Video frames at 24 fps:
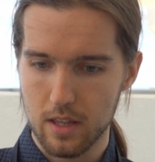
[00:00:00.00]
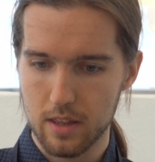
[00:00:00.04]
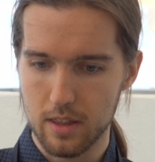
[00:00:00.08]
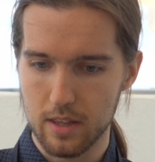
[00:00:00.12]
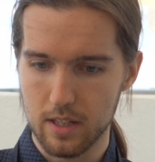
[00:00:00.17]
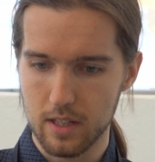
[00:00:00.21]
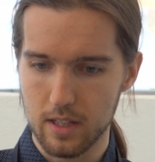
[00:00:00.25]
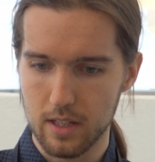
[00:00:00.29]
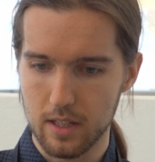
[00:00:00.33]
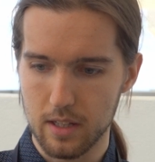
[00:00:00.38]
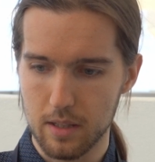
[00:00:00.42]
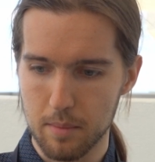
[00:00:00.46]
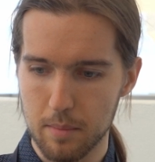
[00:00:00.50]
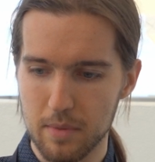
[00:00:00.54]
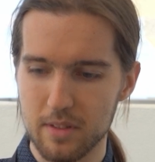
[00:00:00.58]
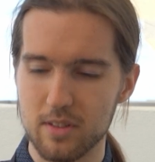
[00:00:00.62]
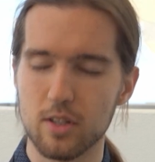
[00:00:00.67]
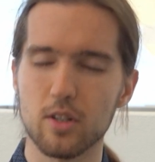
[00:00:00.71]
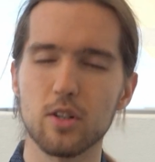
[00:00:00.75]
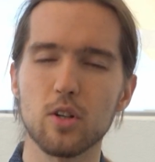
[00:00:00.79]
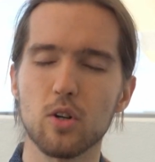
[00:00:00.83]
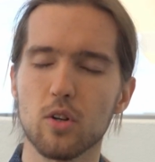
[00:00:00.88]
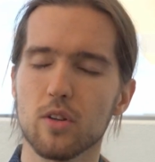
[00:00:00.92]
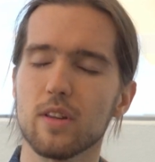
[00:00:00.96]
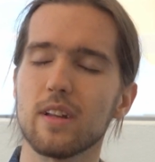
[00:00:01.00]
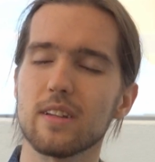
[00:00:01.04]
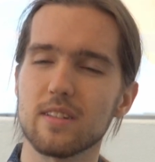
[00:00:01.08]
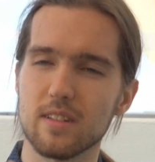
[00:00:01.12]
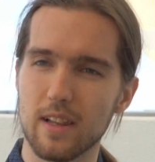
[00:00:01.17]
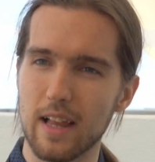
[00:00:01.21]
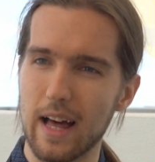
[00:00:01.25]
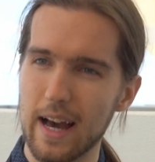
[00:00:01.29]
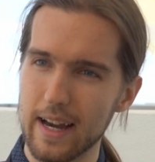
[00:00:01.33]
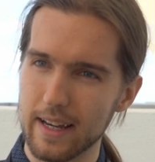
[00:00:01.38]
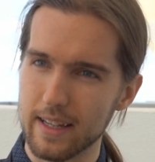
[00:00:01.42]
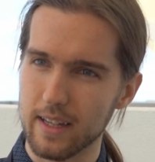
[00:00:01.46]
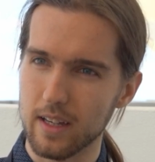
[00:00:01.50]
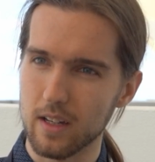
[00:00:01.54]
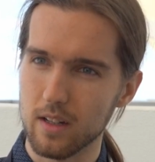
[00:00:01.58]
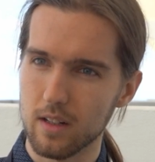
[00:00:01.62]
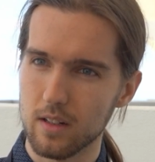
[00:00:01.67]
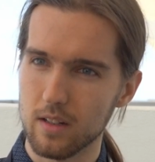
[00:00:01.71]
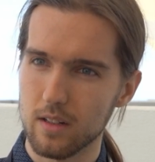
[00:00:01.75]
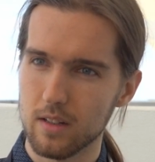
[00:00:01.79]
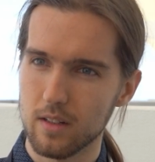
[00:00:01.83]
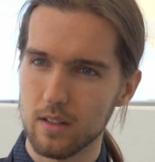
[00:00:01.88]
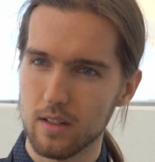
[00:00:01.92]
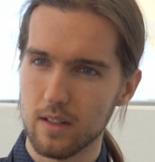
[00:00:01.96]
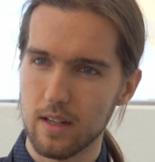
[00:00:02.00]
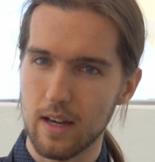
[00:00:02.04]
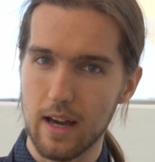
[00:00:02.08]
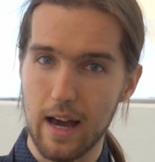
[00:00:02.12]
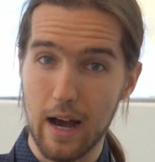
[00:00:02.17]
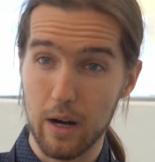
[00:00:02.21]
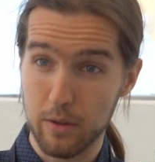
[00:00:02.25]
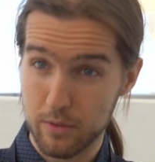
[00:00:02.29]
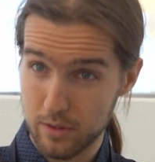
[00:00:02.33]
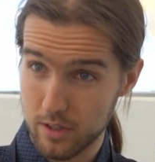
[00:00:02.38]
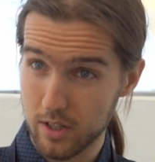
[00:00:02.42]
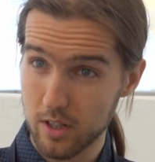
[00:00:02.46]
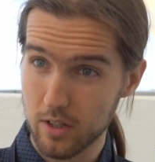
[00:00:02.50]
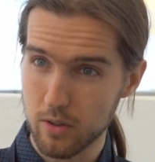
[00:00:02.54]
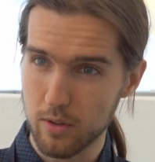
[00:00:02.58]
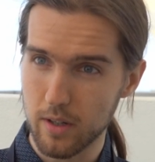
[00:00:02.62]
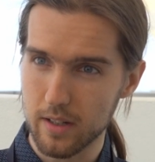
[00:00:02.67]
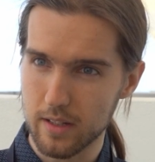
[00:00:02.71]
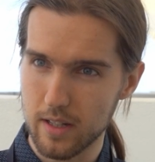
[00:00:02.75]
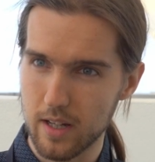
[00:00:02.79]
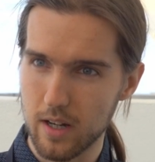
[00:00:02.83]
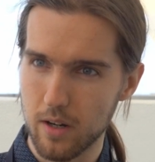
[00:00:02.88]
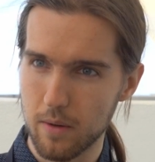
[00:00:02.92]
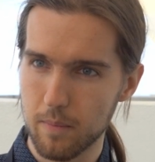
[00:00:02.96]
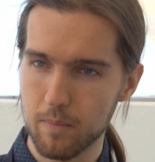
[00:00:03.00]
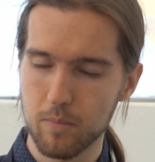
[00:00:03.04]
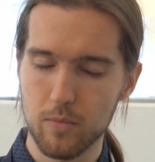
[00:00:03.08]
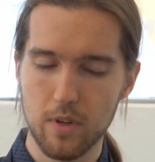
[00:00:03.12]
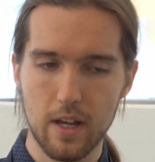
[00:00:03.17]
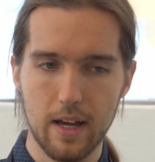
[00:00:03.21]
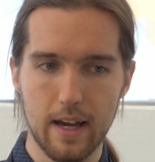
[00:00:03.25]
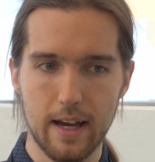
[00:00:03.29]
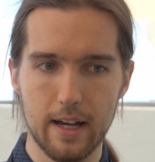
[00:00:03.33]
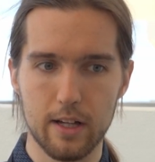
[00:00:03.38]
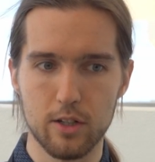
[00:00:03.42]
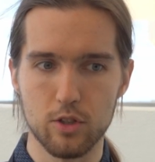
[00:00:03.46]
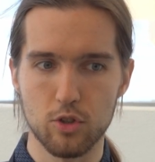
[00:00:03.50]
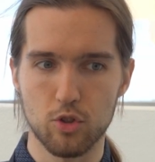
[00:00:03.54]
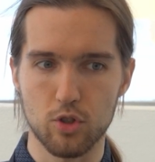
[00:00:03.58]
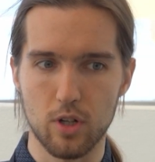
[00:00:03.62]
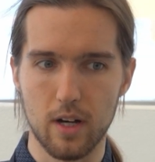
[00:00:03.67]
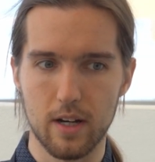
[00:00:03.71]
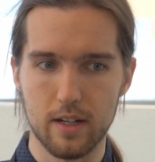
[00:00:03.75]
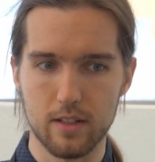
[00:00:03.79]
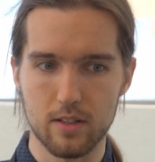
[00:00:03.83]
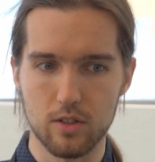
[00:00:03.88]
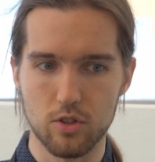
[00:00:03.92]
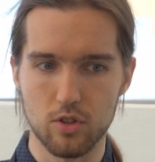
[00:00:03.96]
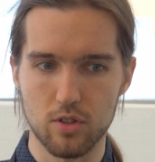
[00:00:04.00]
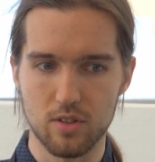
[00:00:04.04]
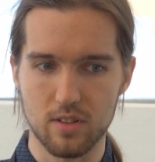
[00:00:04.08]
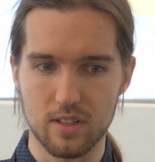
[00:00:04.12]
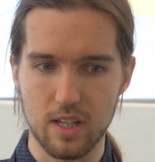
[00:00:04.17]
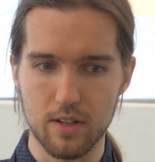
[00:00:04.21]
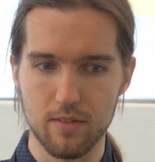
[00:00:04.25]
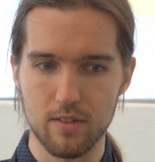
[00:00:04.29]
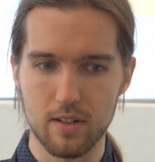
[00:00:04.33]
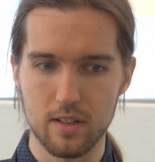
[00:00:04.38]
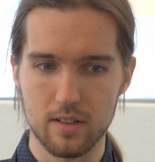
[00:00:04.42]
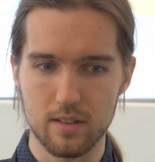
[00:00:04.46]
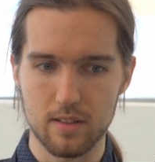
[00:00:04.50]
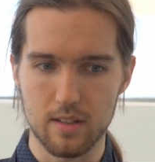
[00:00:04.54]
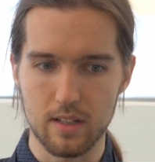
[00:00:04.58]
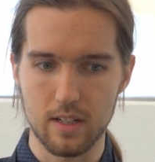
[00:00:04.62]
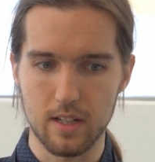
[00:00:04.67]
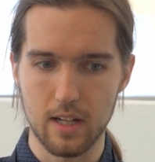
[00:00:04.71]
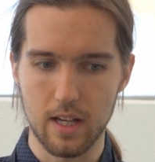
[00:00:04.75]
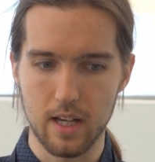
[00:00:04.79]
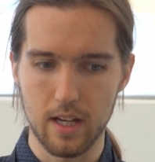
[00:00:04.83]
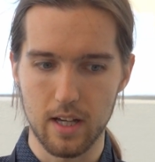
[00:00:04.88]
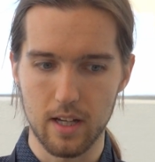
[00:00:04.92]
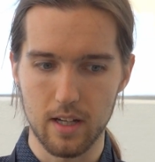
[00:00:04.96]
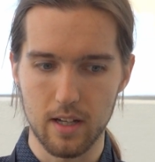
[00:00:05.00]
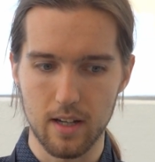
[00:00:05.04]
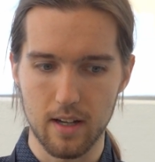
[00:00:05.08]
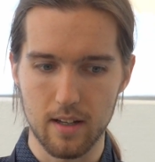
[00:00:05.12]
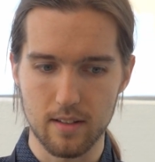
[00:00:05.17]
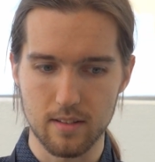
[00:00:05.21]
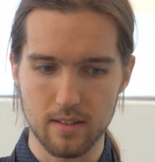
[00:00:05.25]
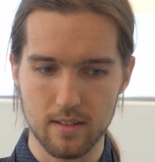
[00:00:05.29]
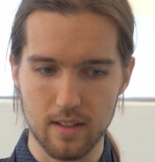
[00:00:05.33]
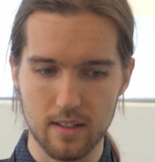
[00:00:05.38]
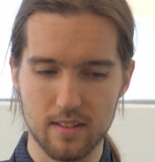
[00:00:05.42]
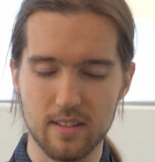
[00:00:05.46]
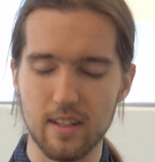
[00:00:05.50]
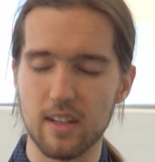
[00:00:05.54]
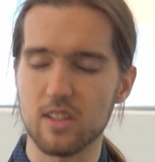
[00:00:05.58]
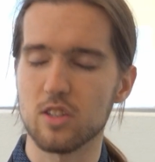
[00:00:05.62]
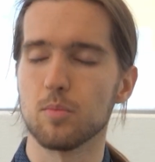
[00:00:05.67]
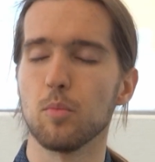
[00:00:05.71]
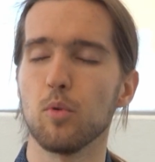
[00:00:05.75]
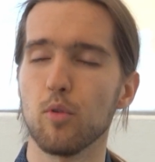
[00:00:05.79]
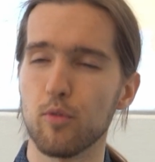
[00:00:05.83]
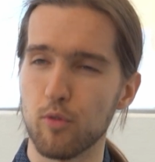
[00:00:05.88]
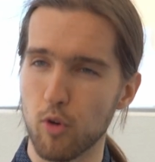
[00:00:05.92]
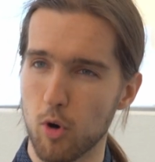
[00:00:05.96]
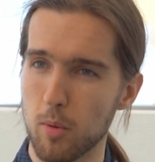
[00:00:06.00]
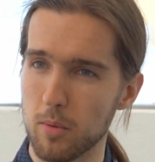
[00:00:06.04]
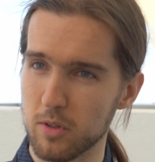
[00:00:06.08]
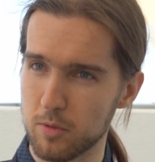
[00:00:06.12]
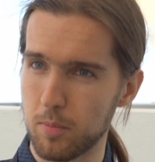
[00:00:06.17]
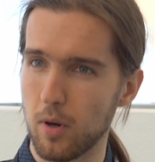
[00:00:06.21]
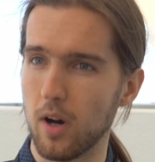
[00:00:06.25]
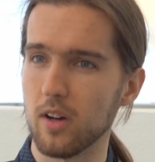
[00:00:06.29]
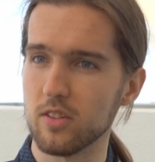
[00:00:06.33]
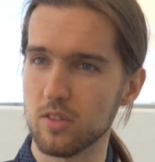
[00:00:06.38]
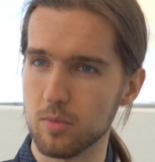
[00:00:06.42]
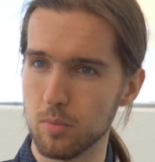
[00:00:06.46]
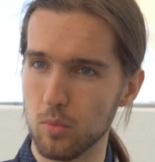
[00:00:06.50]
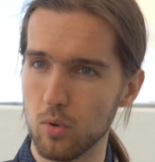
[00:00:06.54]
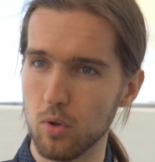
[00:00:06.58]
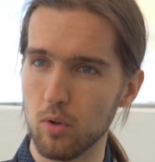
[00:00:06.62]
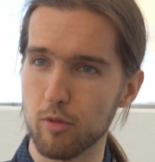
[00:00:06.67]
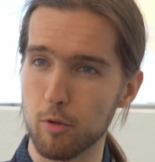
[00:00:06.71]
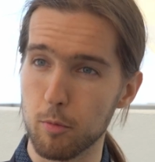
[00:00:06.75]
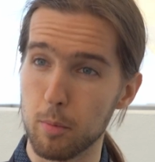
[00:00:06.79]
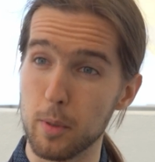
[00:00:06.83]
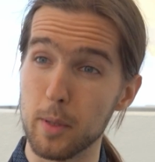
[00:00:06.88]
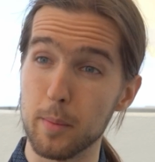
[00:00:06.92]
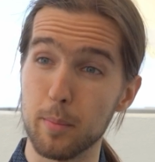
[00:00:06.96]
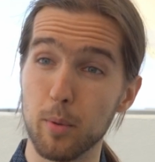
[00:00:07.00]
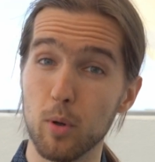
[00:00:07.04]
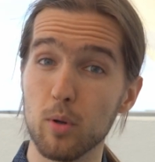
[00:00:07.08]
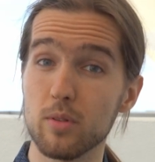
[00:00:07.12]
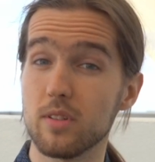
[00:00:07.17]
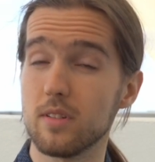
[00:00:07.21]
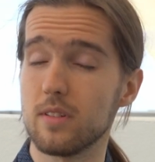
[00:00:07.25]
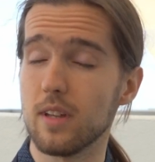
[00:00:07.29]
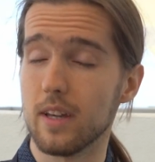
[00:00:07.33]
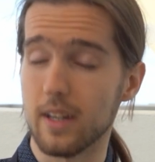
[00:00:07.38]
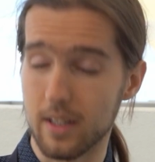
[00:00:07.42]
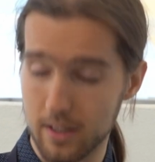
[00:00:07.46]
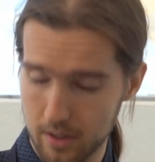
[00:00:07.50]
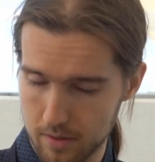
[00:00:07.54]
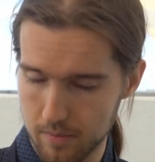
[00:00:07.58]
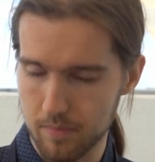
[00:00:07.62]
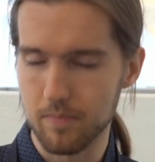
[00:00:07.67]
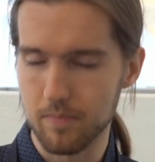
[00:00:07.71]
the material that's lacking out there right now and trying to just give it in as accessible form as possible for people to take it.